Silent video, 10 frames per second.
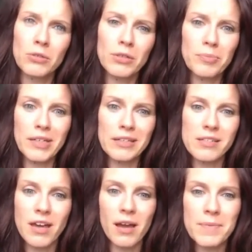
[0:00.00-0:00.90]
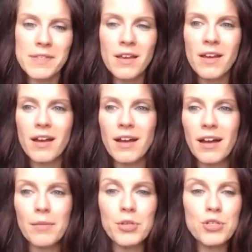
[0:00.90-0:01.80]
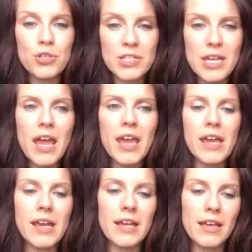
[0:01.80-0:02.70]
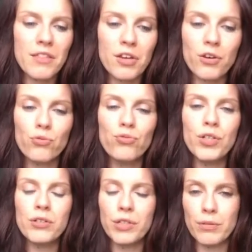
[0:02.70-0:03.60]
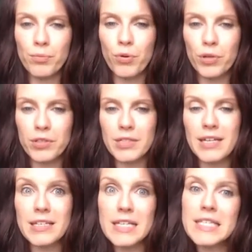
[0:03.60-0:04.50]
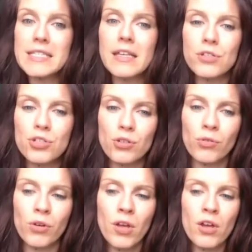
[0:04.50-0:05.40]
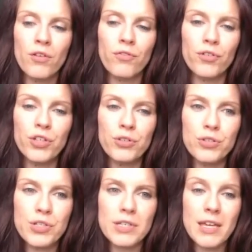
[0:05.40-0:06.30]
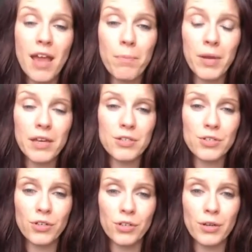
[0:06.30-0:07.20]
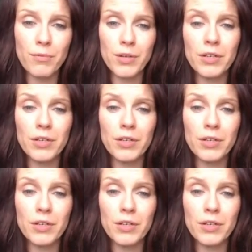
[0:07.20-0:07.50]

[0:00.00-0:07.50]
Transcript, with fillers: or big steps um, to take that are really important and essential for you to tapping into your um,